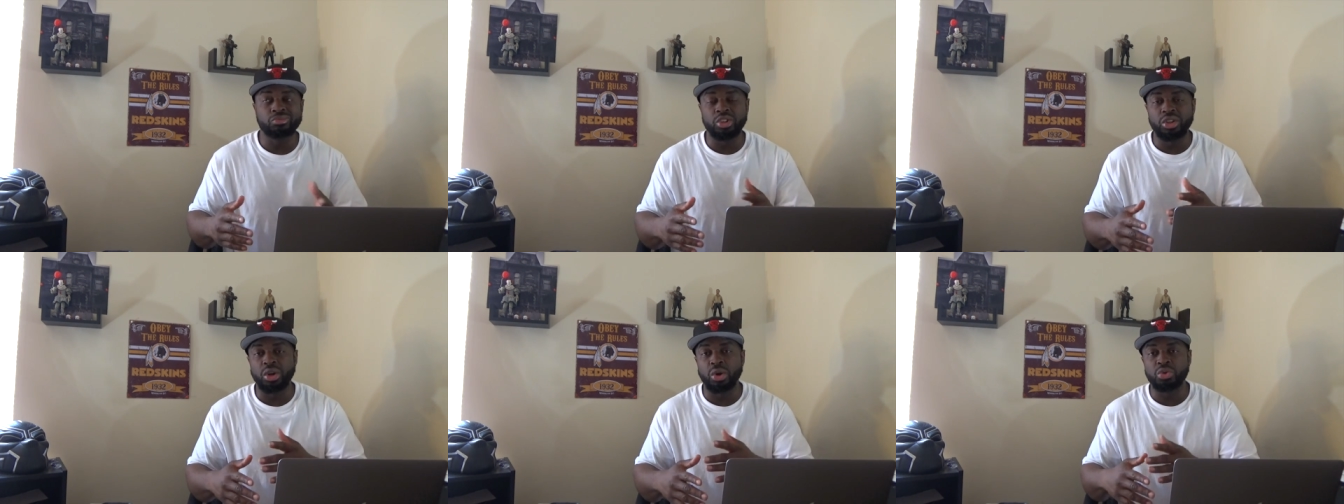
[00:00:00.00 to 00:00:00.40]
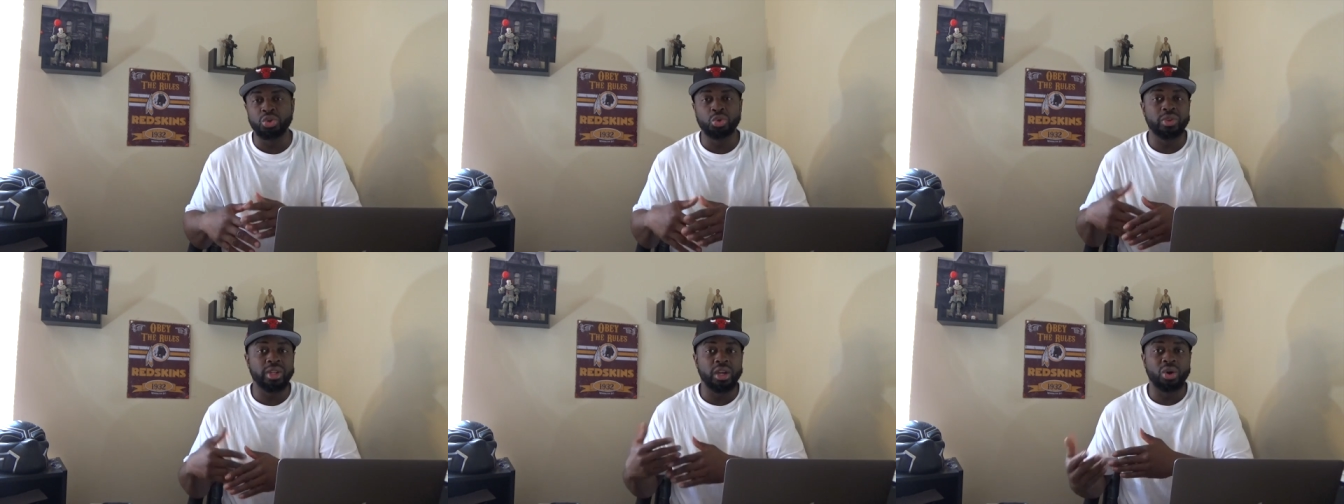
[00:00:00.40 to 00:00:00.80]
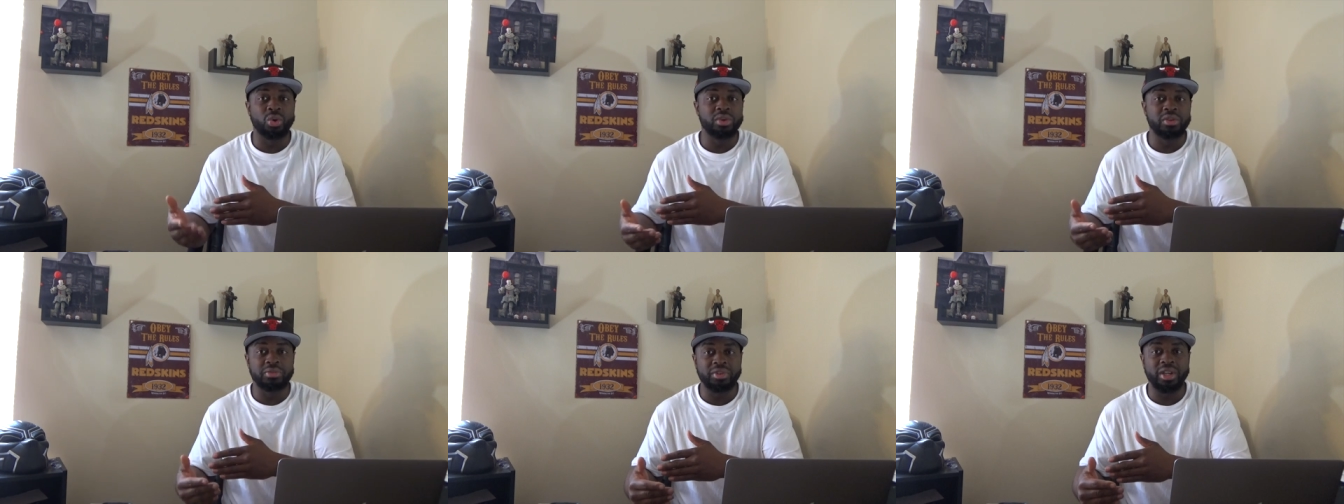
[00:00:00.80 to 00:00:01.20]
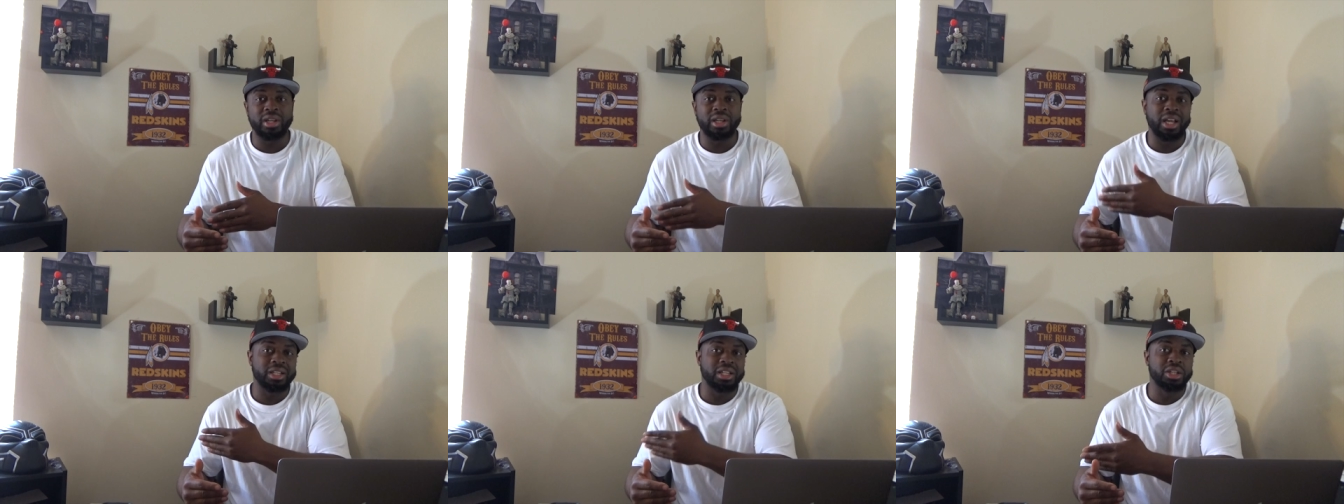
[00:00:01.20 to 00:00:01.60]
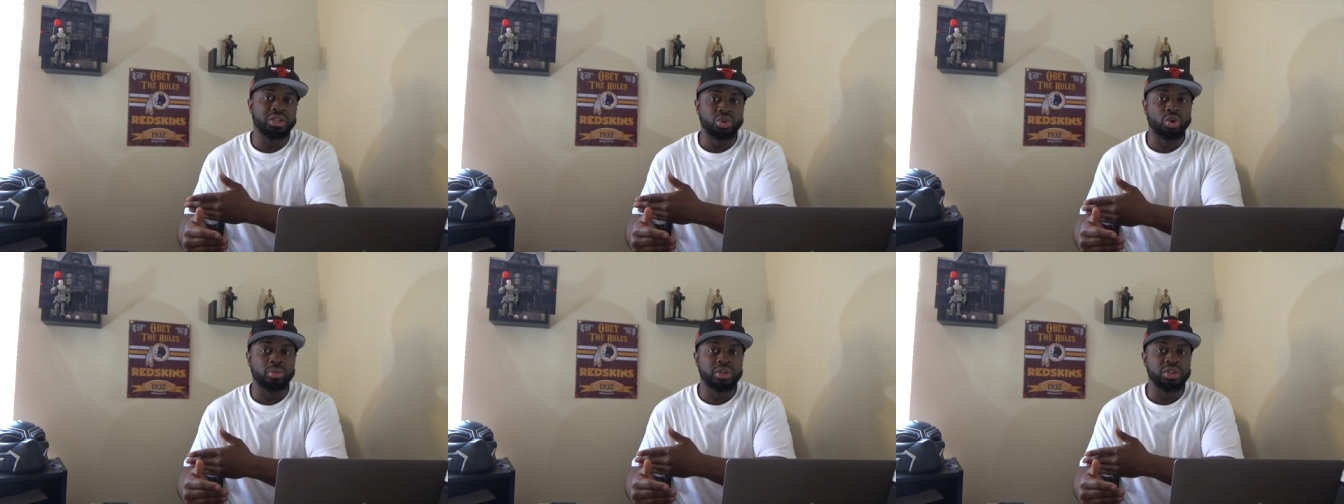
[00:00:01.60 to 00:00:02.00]
you know, do their own event like they
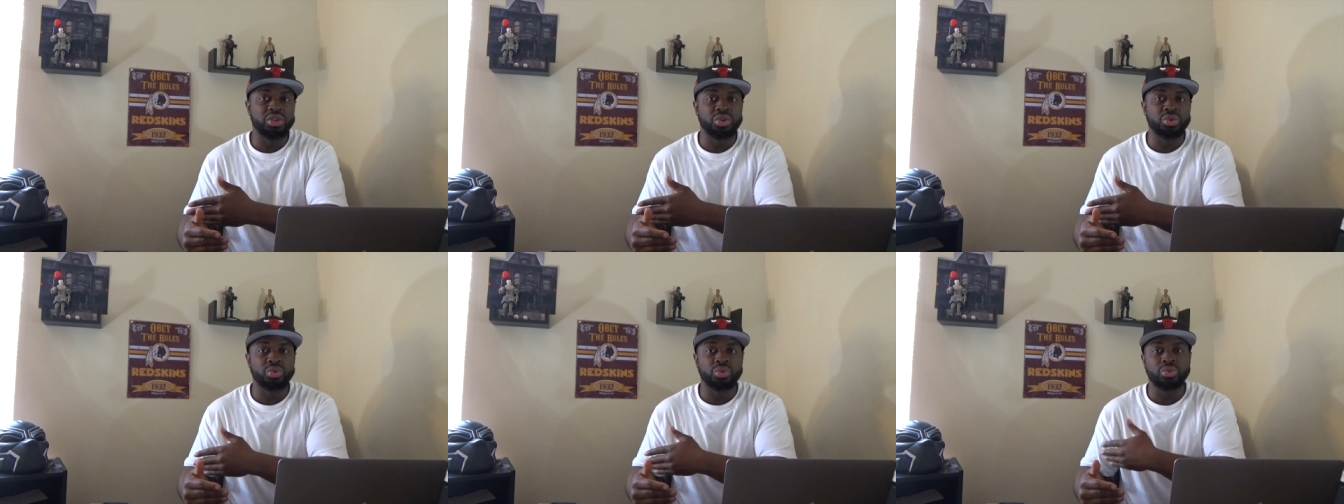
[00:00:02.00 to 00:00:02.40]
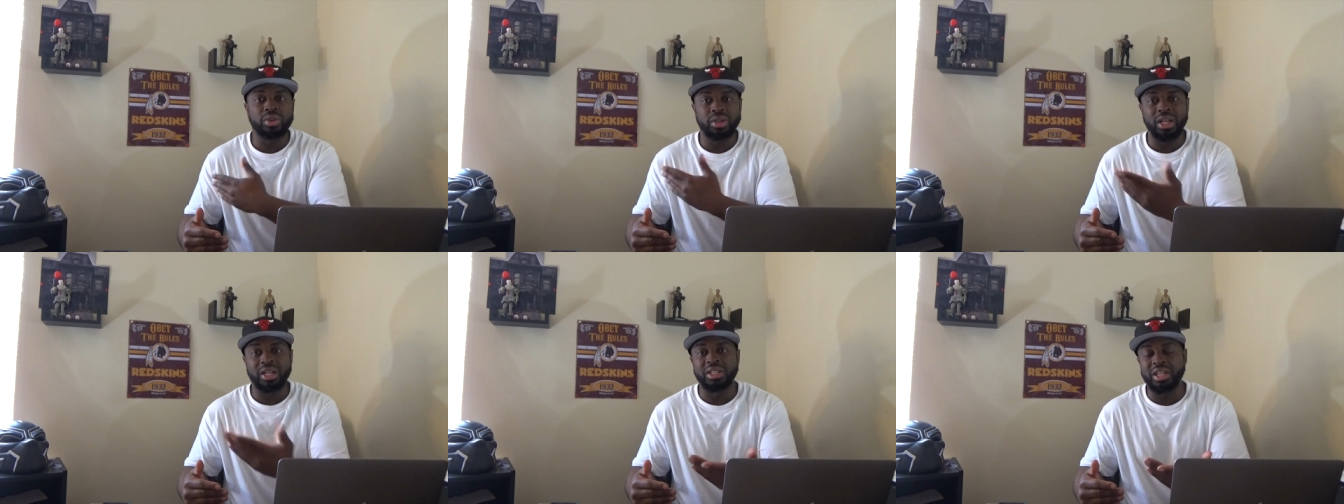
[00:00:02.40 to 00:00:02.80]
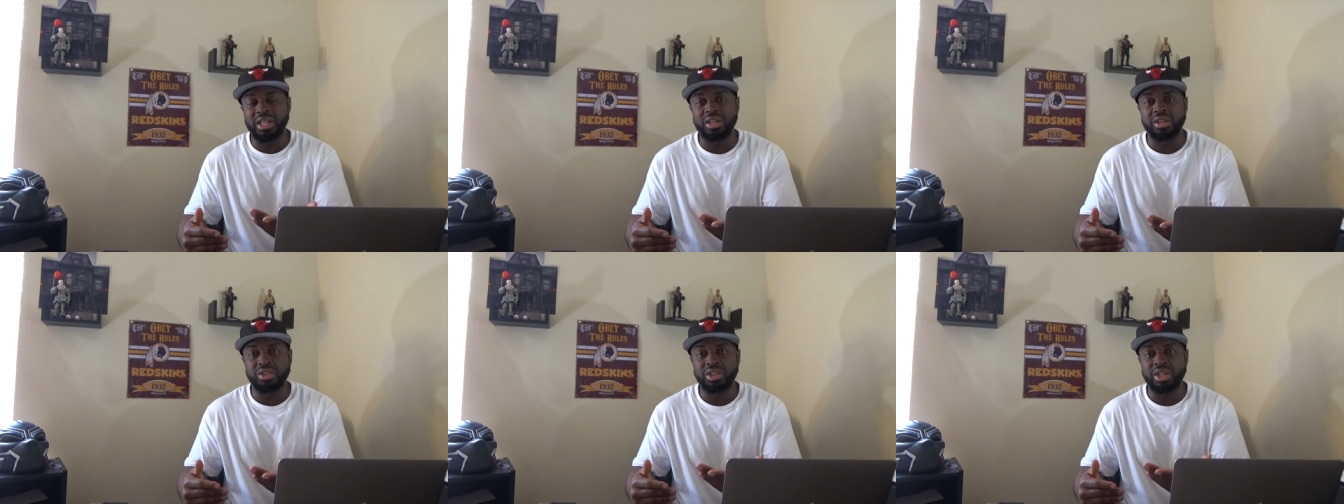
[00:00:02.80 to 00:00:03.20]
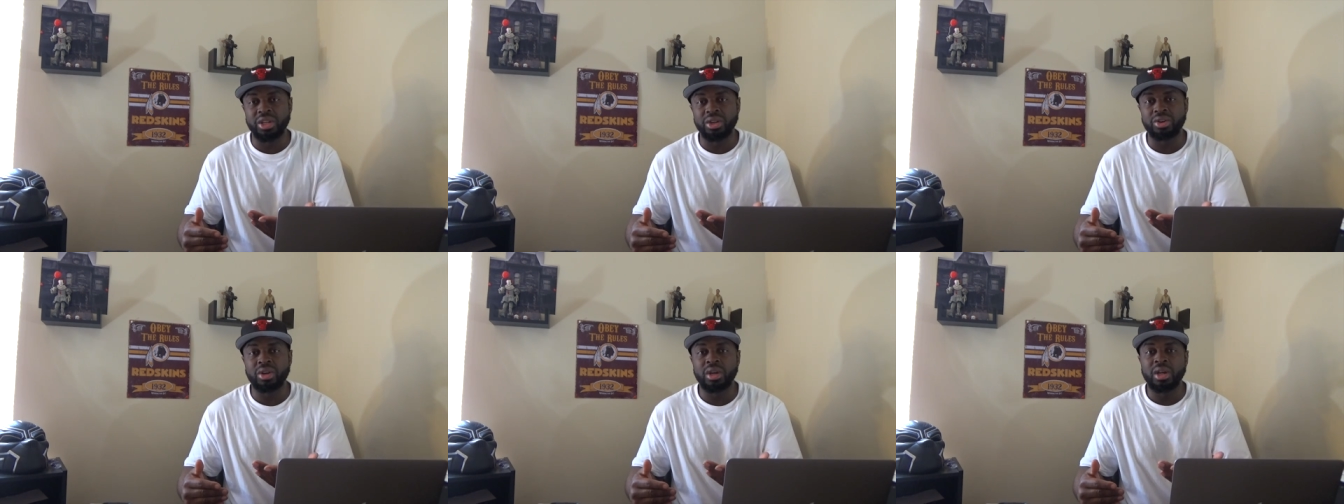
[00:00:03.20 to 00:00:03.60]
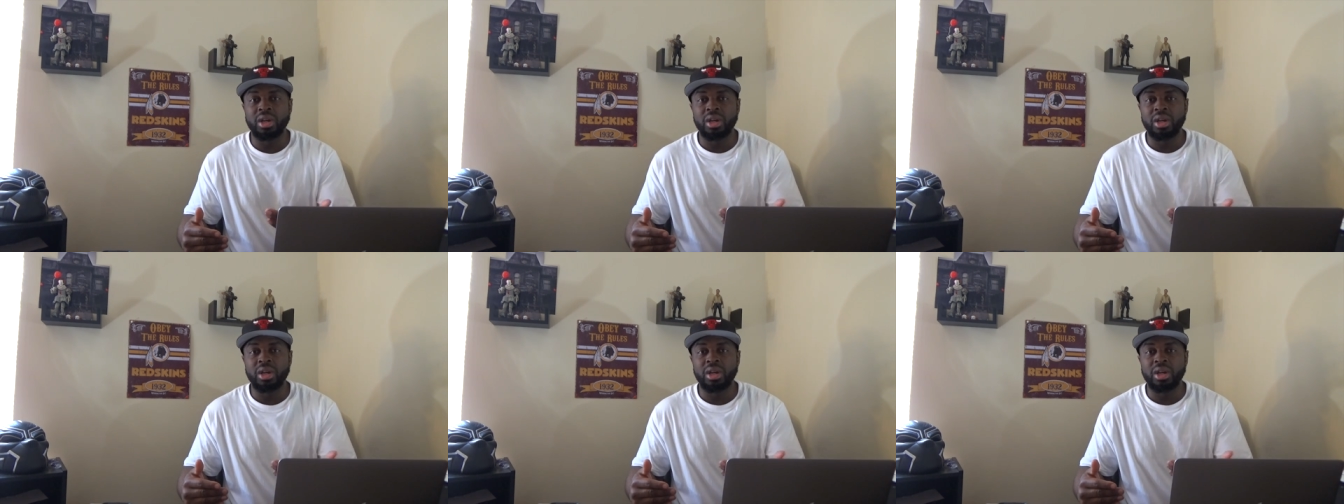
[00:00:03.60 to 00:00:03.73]
normally do at the end of the year